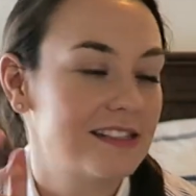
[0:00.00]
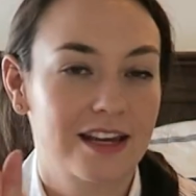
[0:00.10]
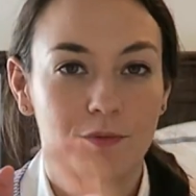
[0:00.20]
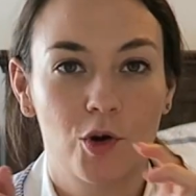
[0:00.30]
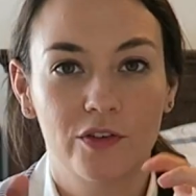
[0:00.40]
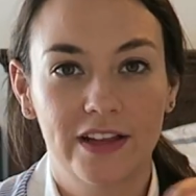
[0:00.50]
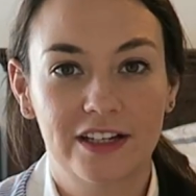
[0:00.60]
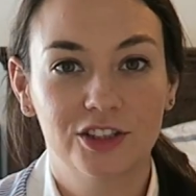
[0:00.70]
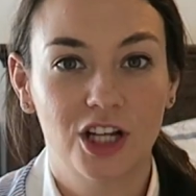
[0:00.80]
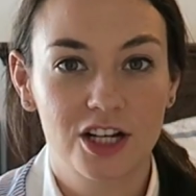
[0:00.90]
like more of like
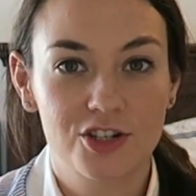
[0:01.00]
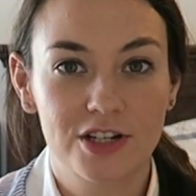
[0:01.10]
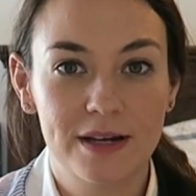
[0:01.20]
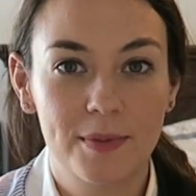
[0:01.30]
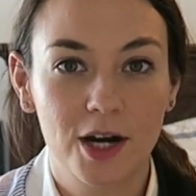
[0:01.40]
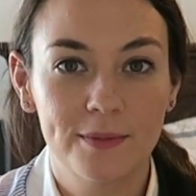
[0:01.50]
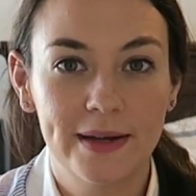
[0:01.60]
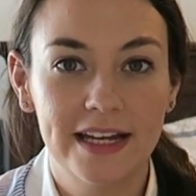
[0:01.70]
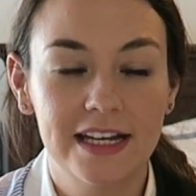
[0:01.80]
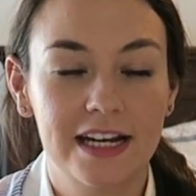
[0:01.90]
a luxury
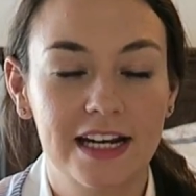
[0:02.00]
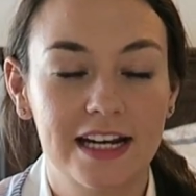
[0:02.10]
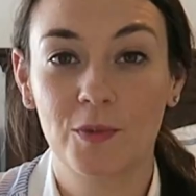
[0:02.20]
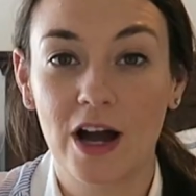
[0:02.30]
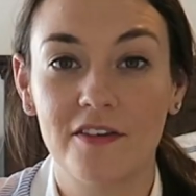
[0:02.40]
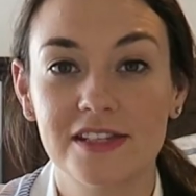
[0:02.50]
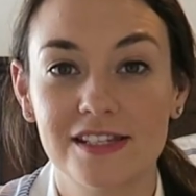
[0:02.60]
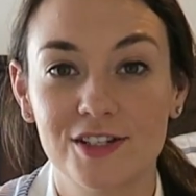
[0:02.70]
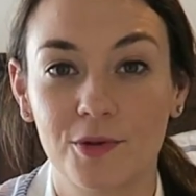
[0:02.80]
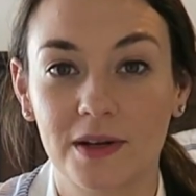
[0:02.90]
apartment. We
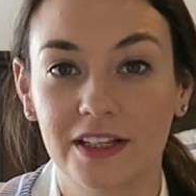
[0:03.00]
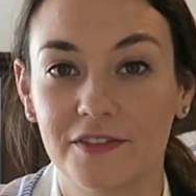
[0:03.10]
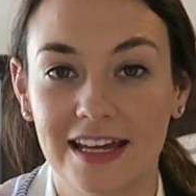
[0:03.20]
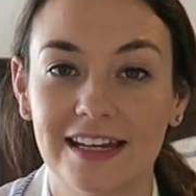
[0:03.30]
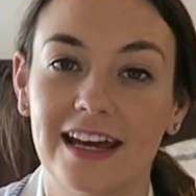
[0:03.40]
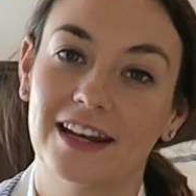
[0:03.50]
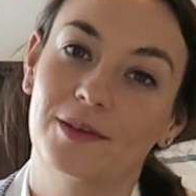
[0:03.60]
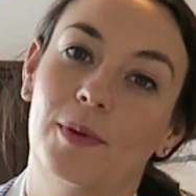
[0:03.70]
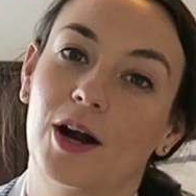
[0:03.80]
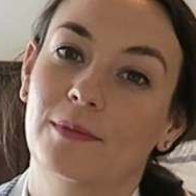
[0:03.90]
obviously don't want to live in an
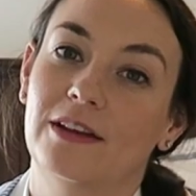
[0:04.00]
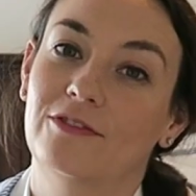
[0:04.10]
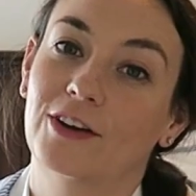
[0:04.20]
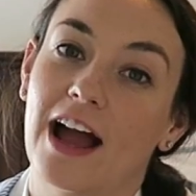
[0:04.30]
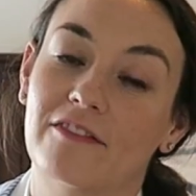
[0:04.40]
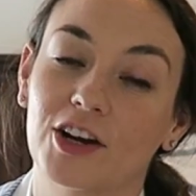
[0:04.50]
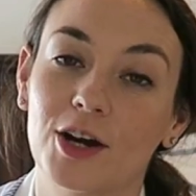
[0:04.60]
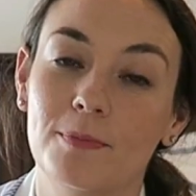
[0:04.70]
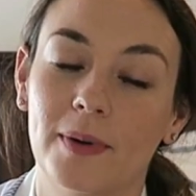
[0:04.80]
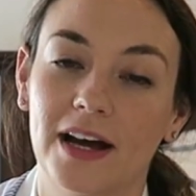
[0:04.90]
apartment
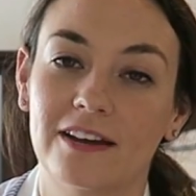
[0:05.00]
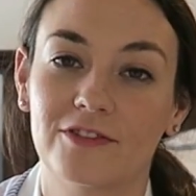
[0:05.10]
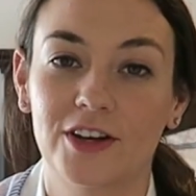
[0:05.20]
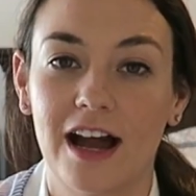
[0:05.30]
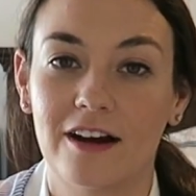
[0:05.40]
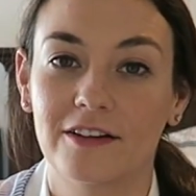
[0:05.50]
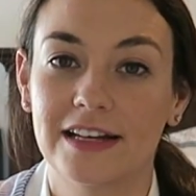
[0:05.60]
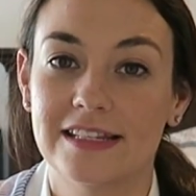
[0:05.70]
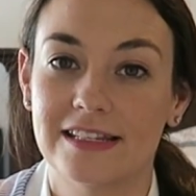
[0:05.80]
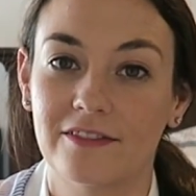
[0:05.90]
forever, but for now
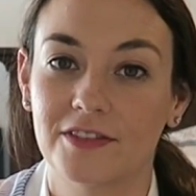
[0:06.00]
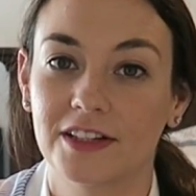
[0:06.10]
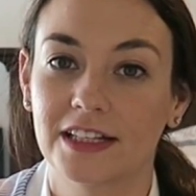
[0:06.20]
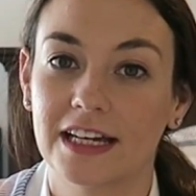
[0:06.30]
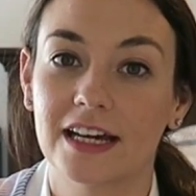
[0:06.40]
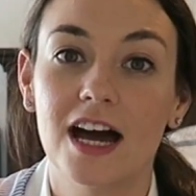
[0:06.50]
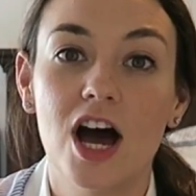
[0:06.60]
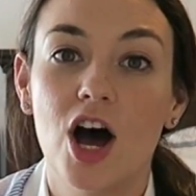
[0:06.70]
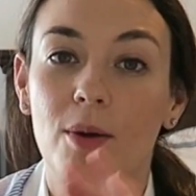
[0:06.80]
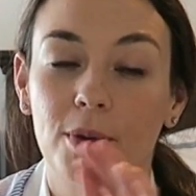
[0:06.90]
it's definitely
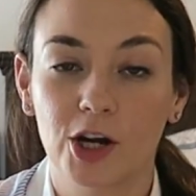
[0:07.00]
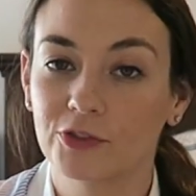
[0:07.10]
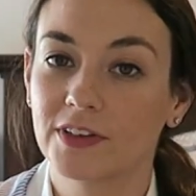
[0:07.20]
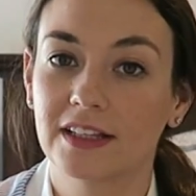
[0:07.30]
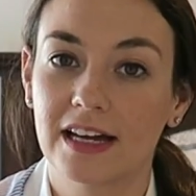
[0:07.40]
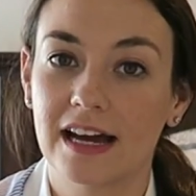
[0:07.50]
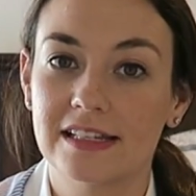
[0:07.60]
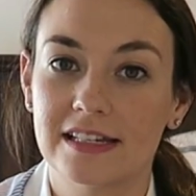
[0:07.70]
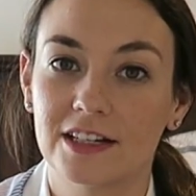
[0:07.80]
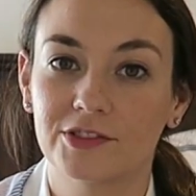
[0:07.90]
perfectly
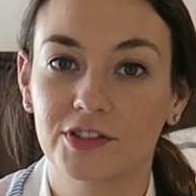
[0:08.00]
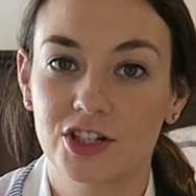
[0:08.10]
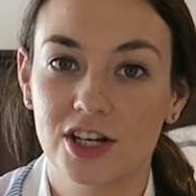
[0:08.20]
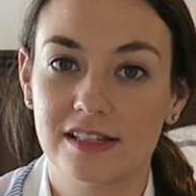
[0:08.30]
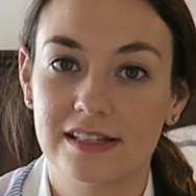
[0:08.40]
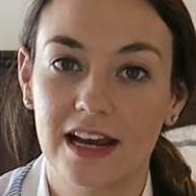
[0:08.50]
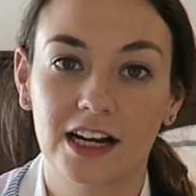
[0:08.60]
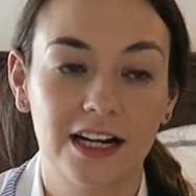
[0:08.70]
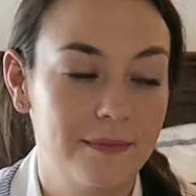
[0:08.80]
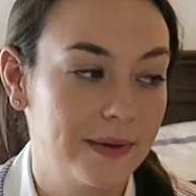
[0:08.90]
ideal for just
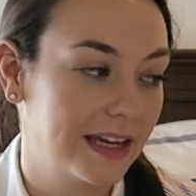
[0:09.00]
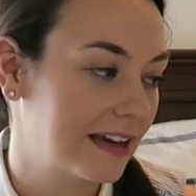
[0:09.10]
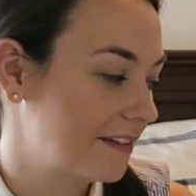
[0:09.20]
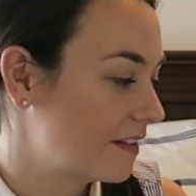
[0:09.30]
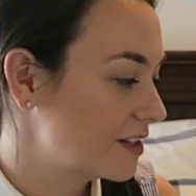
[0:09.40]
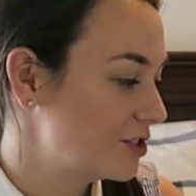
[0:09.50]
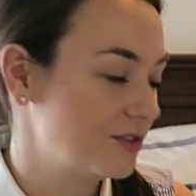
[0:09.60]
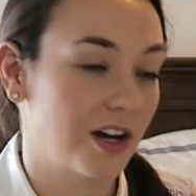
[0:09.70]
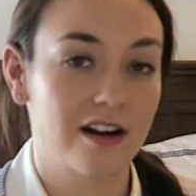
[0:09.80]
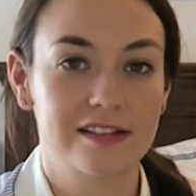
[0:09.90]
Garrett and me, and then the 2
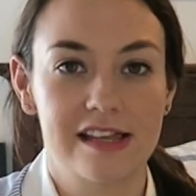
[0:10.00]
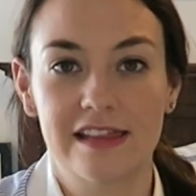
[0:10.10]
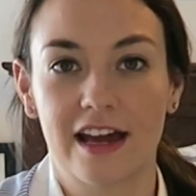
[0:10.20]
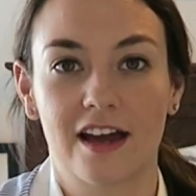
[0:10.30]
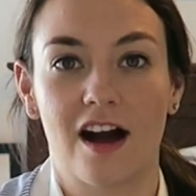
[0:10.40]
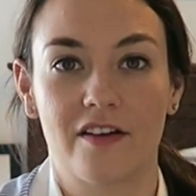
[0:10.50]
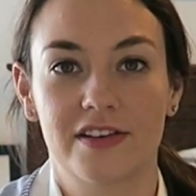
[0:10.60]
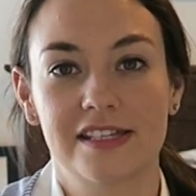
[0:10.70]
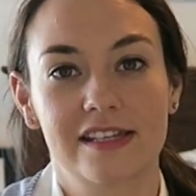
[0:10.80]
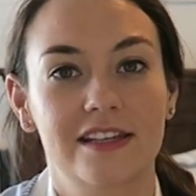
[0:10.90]
dogs, and they
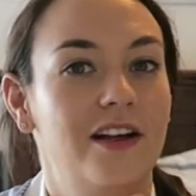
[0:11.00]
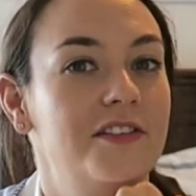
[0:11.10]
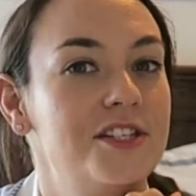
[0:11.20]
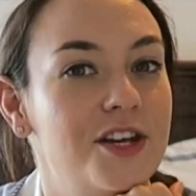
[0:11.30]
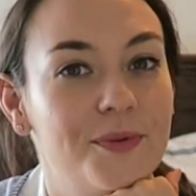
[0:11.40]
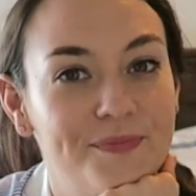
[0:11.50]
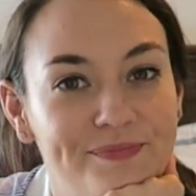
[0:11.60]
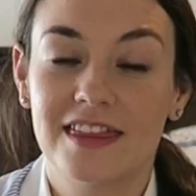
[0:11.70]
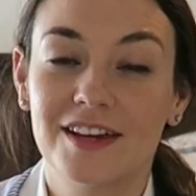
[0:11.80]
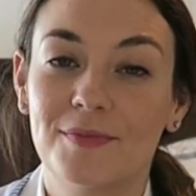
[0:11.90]
obviously love it too.
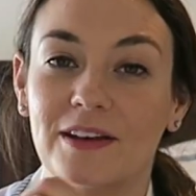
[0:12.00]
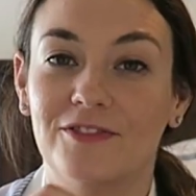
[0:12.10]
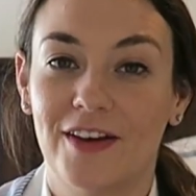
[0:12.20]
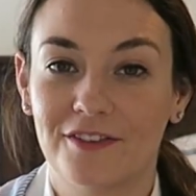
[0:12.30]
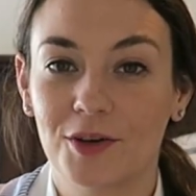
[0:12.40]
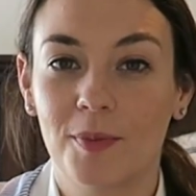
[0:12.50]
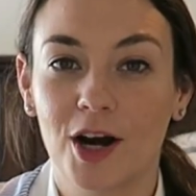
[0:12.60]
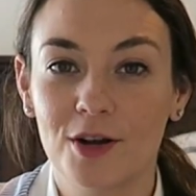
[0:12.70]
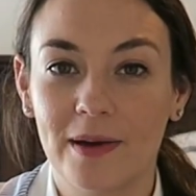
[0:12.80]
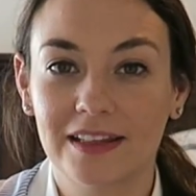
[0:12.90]
I think my favorite
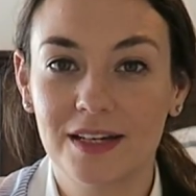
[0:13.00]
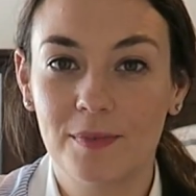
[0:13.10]
part about the